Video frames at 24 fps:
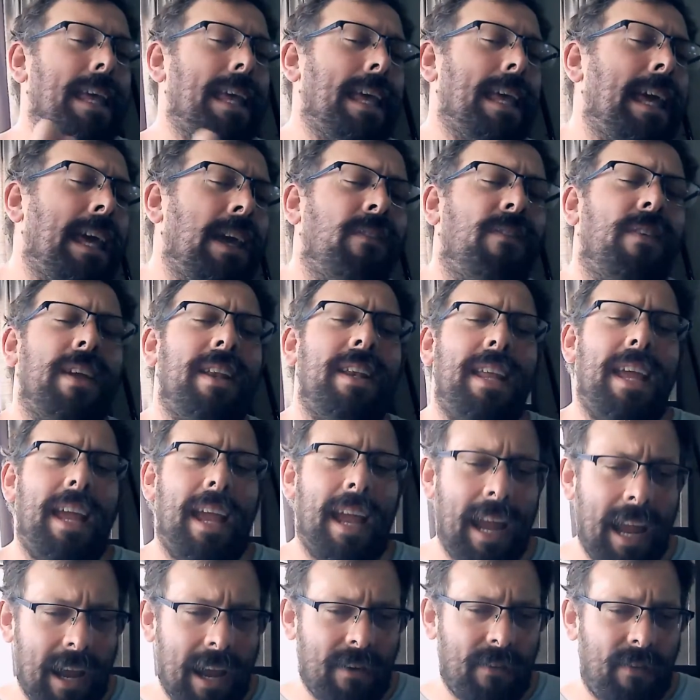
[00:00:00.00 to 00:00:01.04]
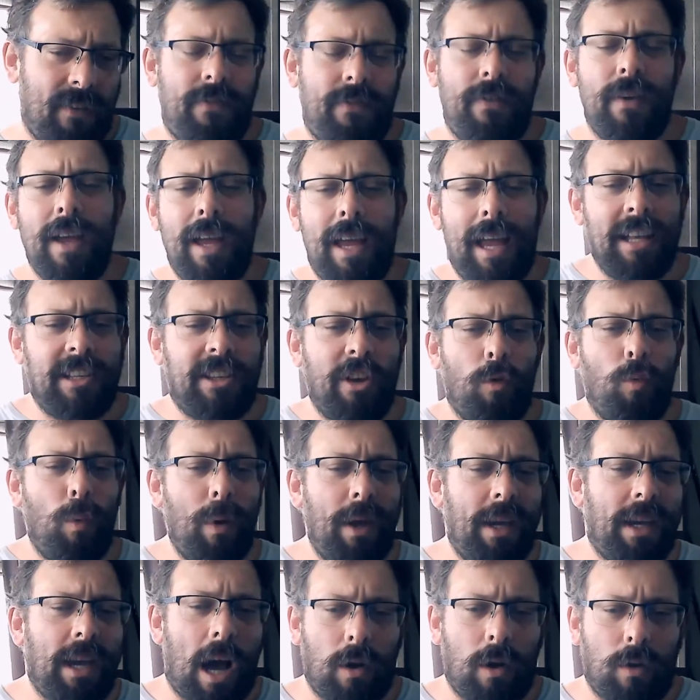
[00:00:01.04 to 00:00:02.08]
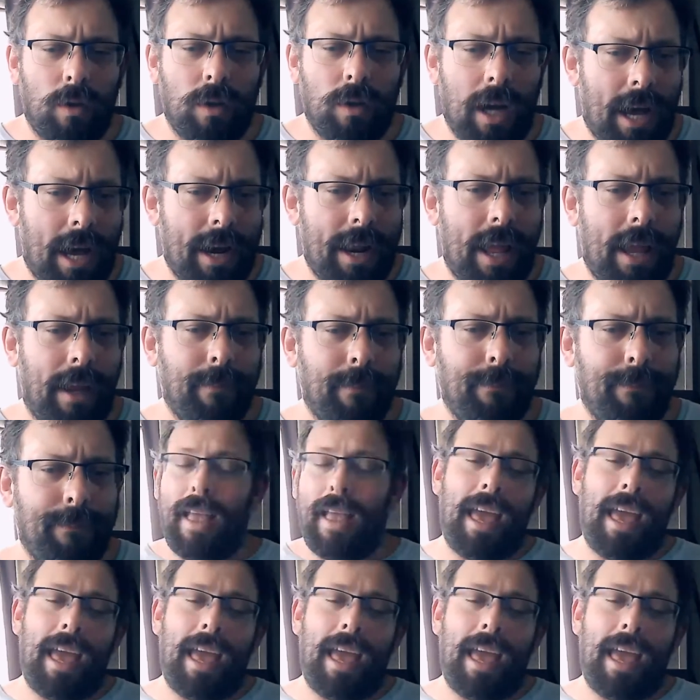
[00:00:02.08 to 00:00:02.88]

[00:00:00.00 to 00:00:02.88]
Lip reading: even if it's a weak kakugane.